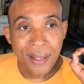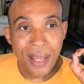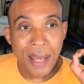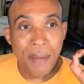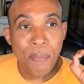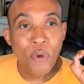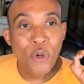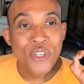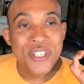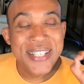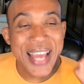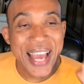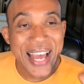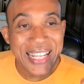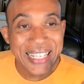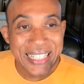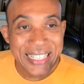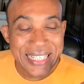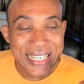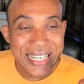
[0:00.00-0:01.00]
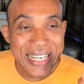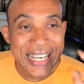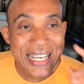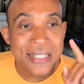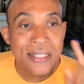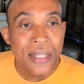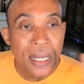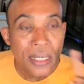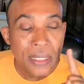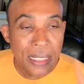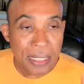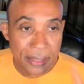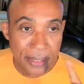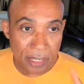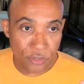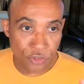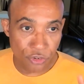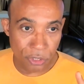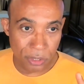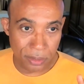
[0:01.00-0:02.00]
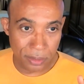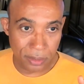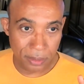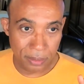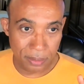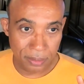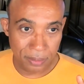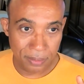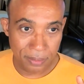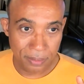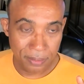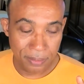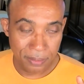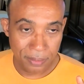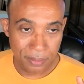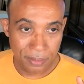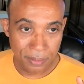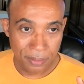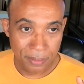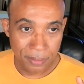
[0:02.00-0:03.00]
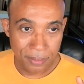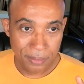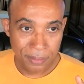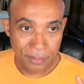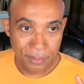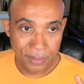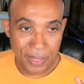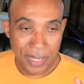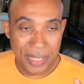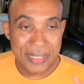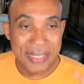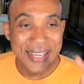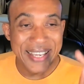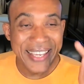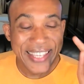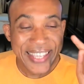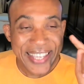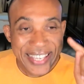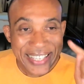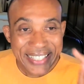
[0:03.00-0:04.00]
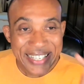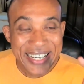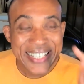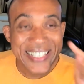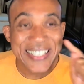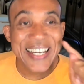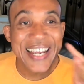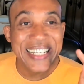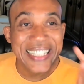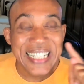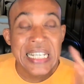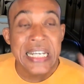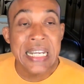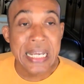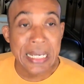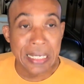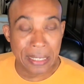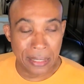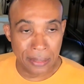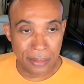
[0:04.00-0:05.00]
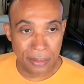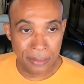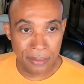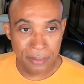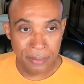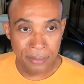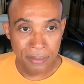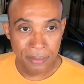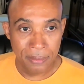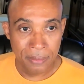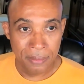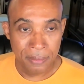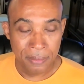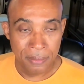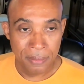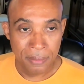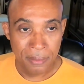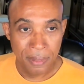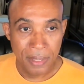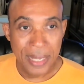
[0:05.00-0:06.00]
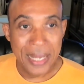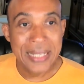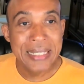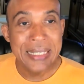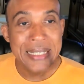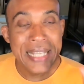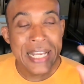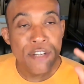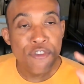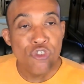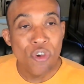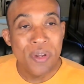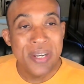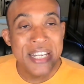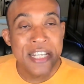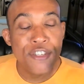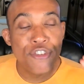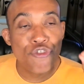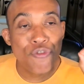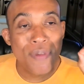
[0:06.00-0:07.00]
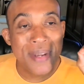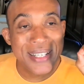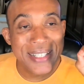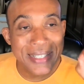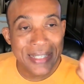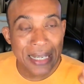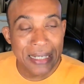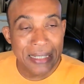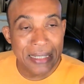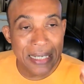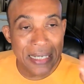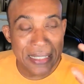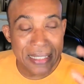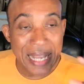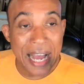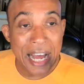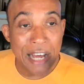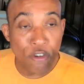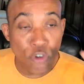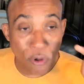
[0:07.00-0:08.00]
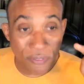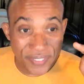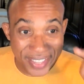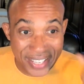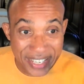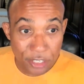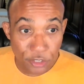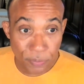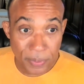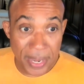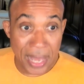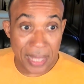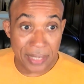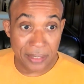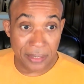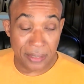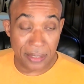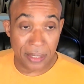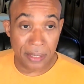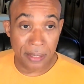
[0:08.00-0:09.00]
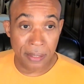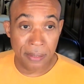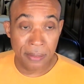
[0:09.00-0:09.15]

a modality is not ascension. It's a healing technique. Ascension is transcendence out of this reality.